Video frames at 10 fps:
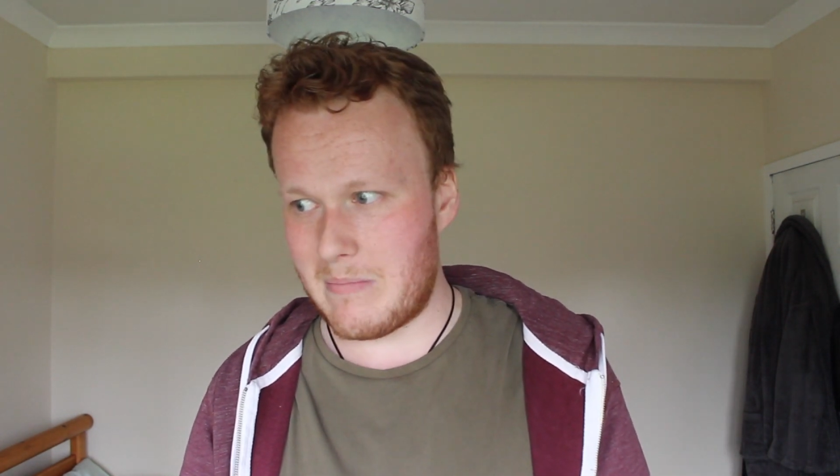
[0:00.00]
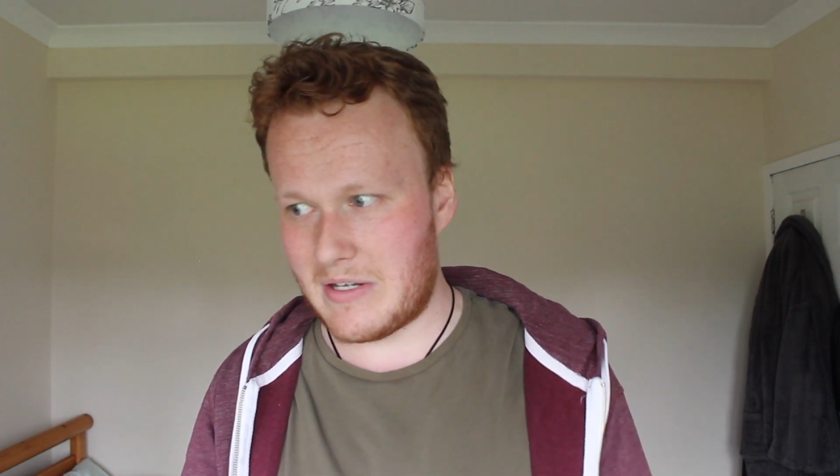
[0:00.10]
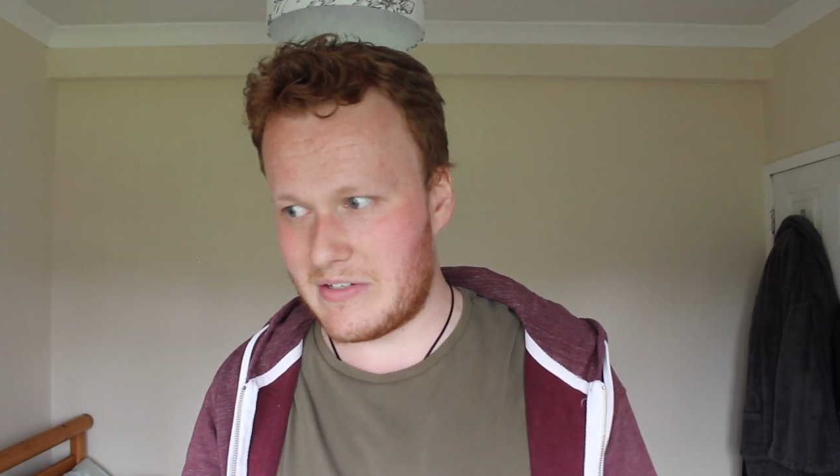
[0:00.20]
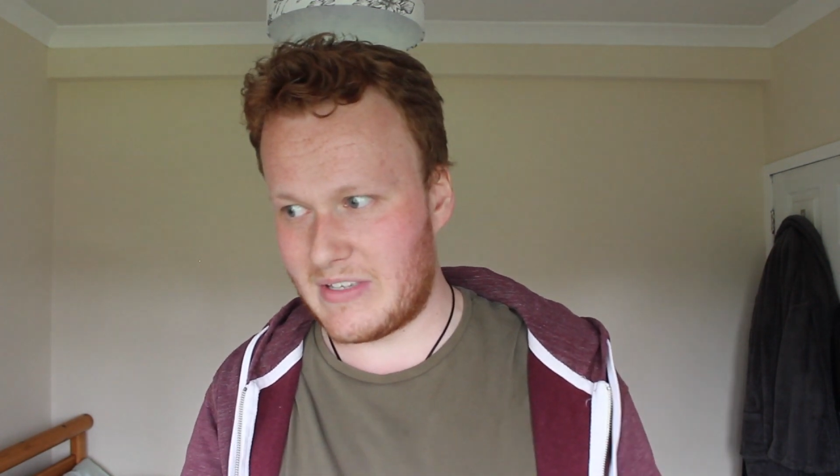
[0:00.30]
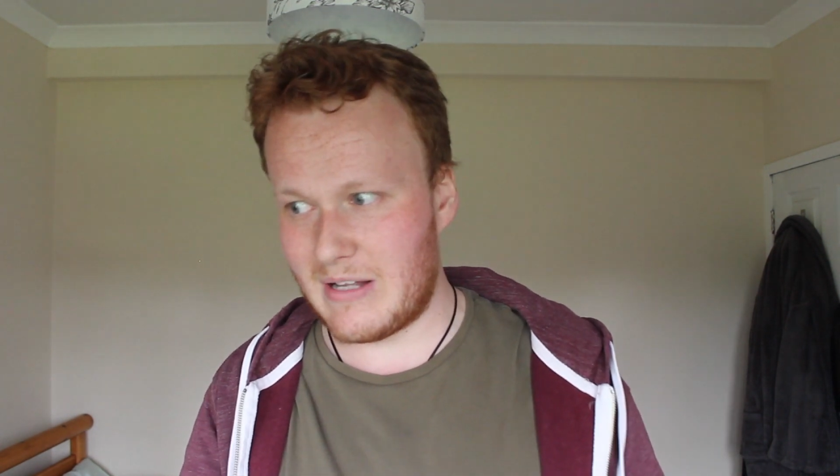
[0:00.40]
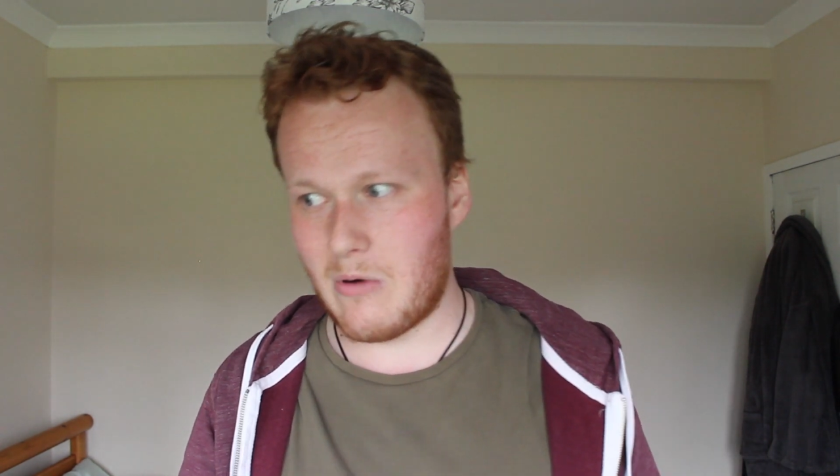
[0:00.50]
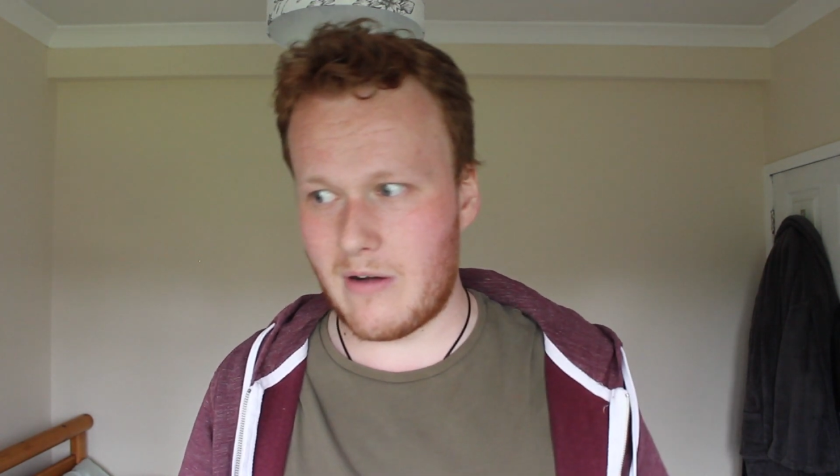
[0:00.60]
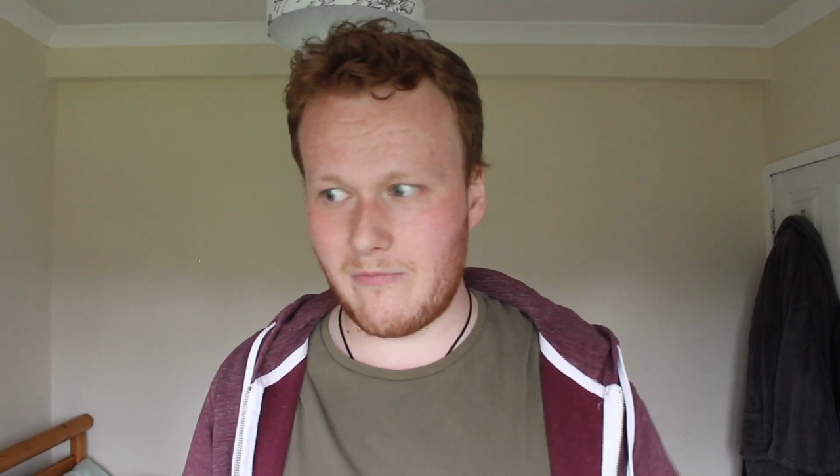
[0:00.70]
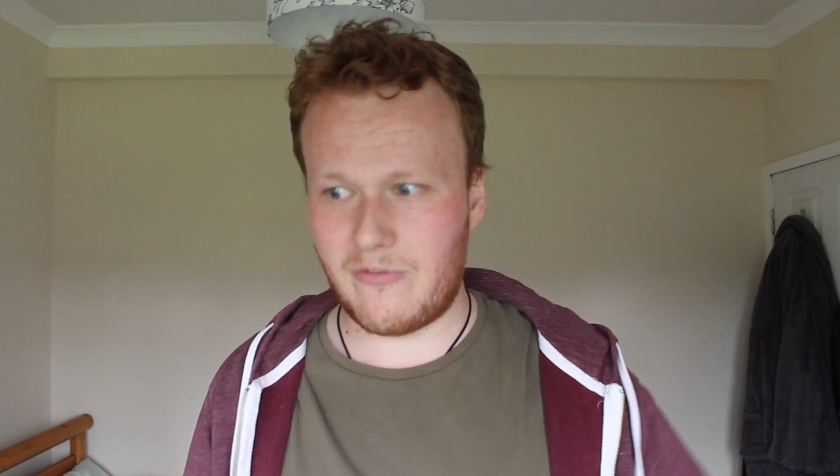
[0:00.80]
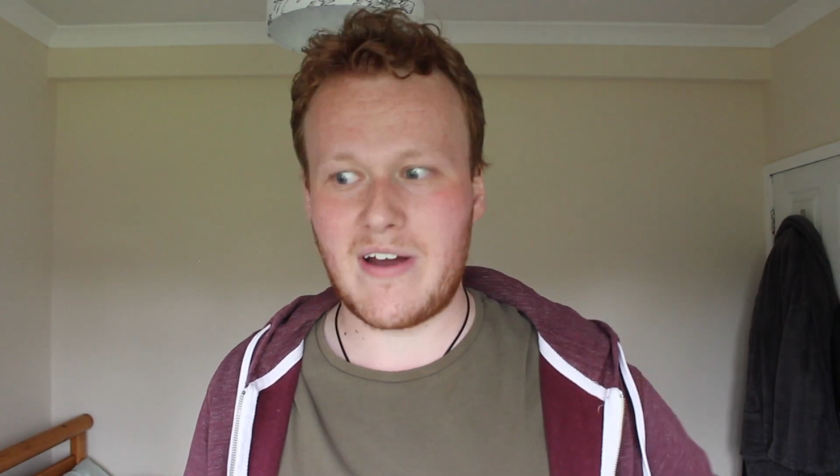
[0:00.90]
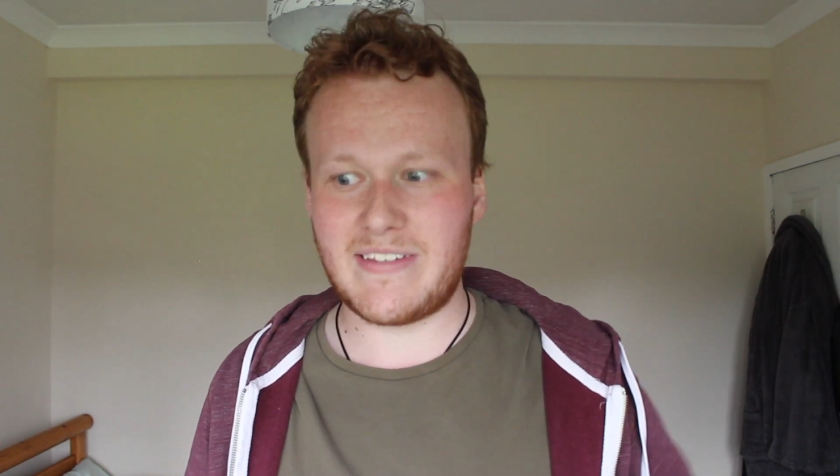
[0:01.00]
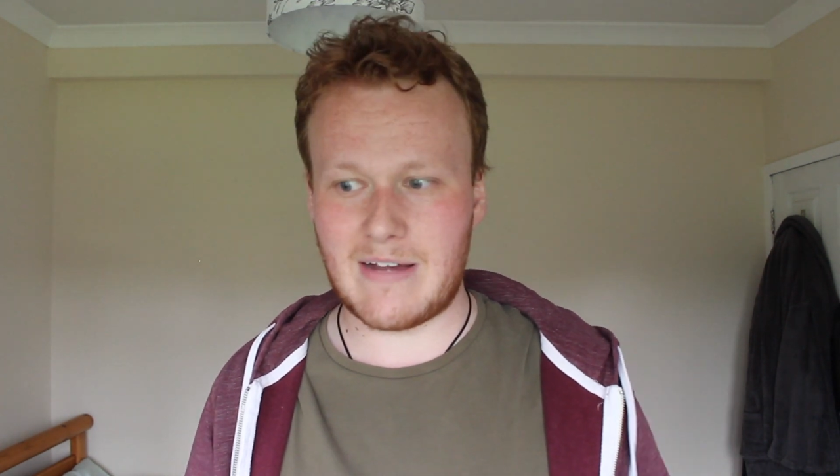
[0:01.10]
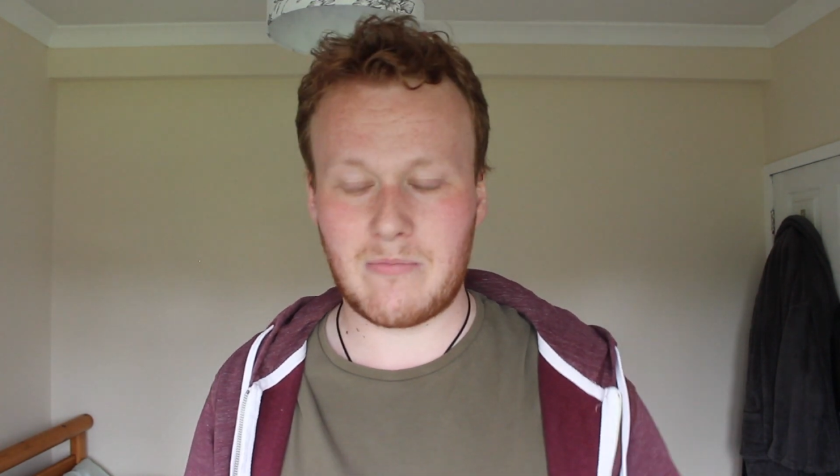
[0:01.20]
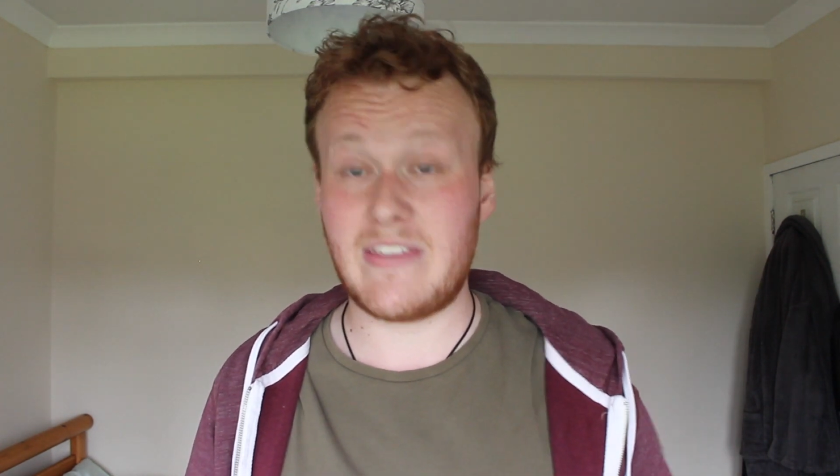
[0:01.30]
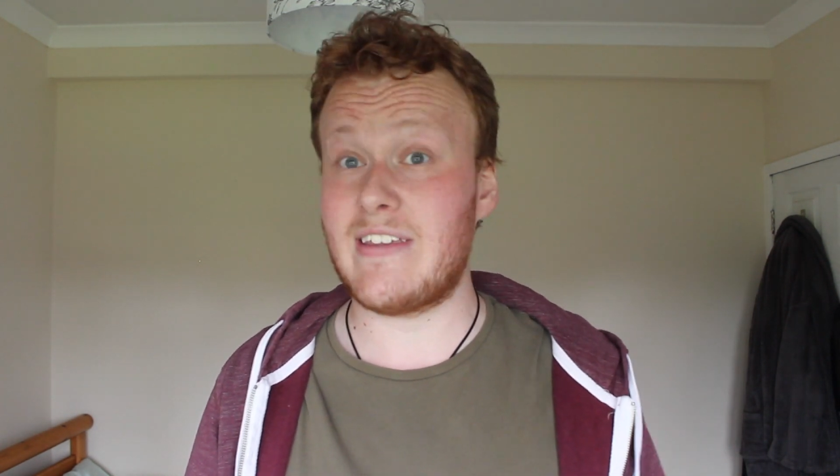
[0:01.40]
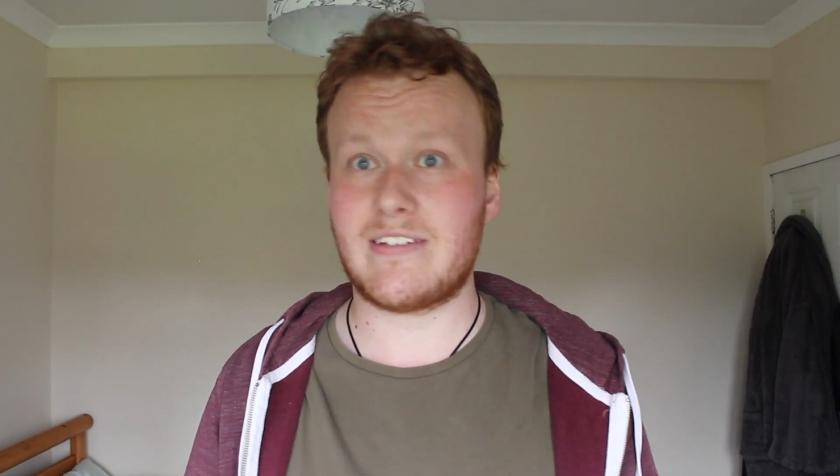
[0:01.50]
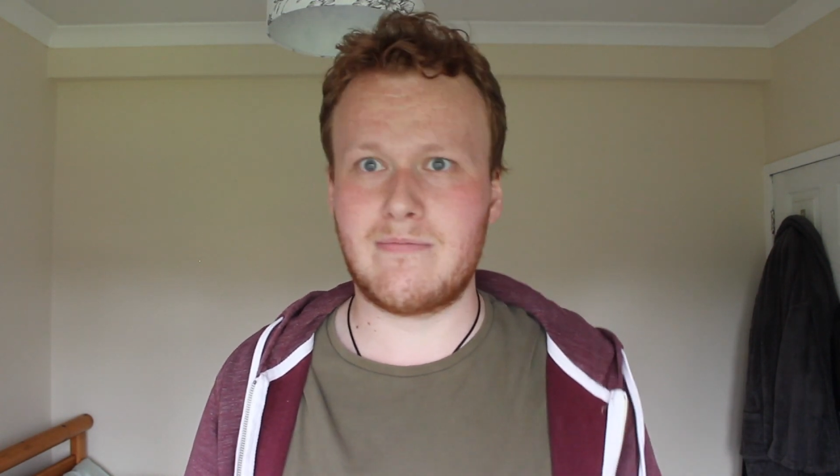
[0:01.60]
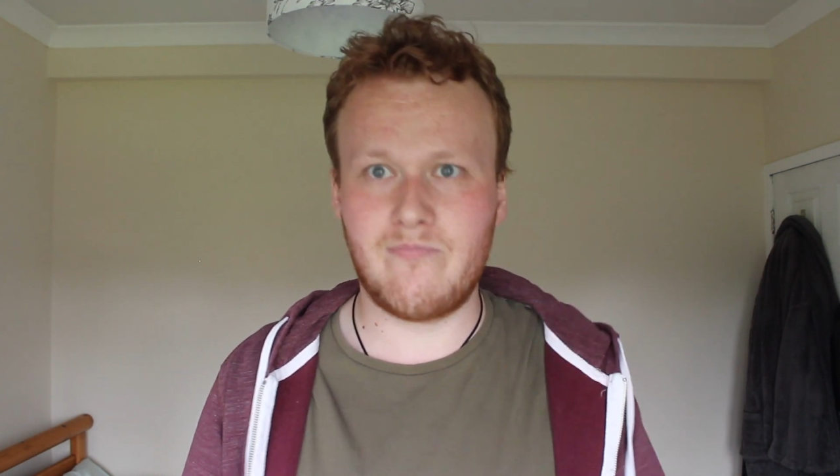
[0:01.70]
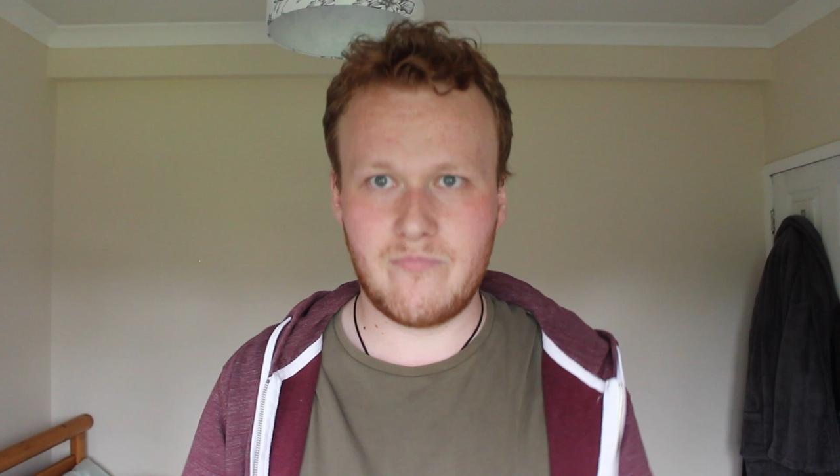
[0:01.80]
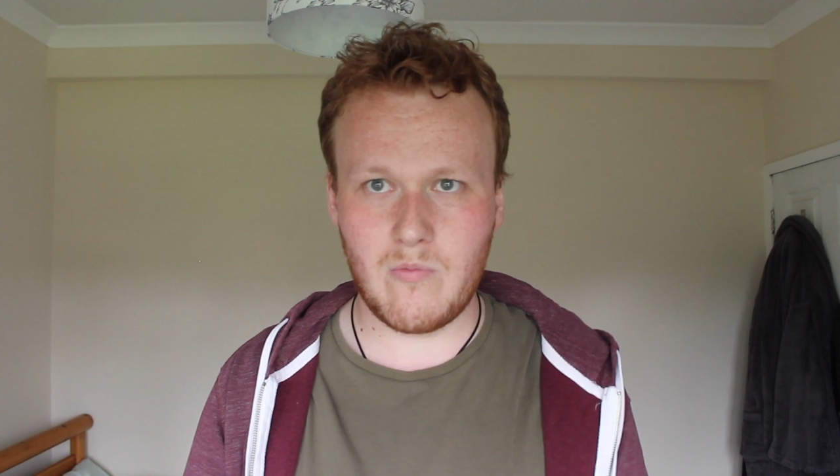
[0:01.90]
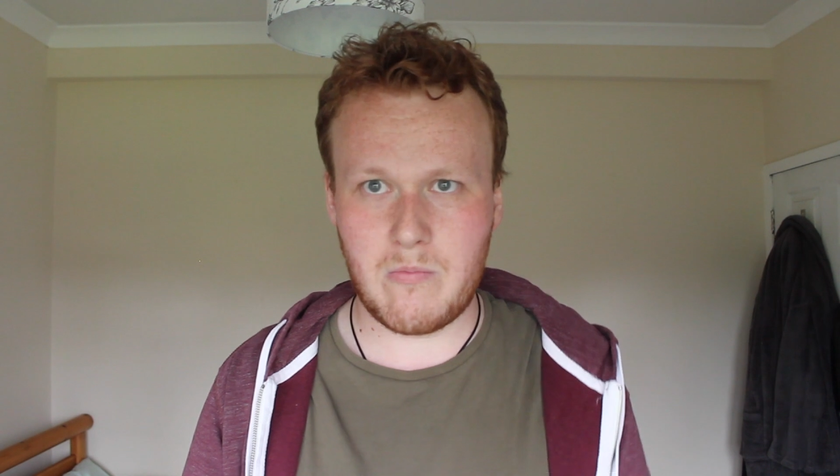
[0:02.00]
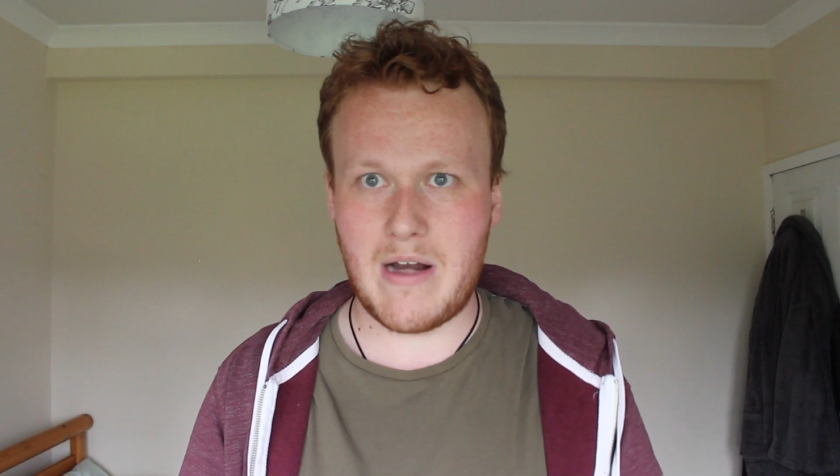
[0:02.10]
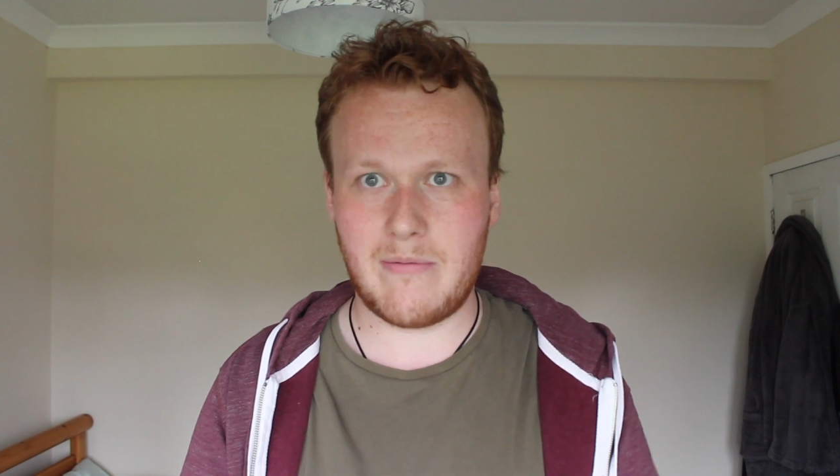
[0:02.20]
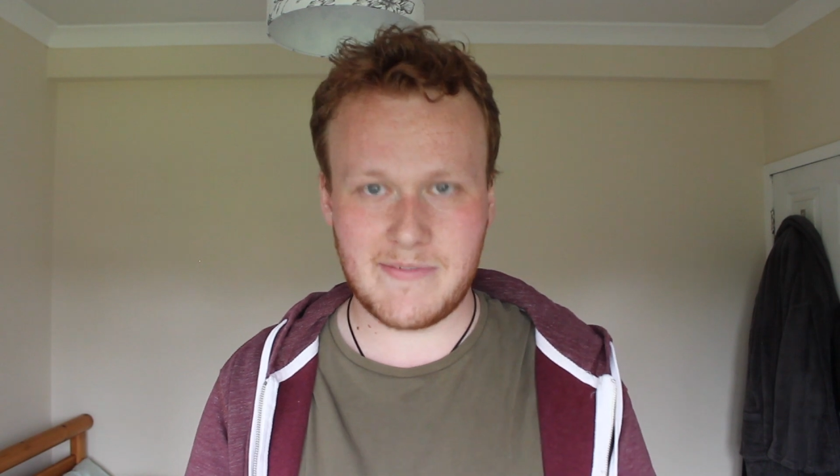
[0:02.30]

because the one phrase that when I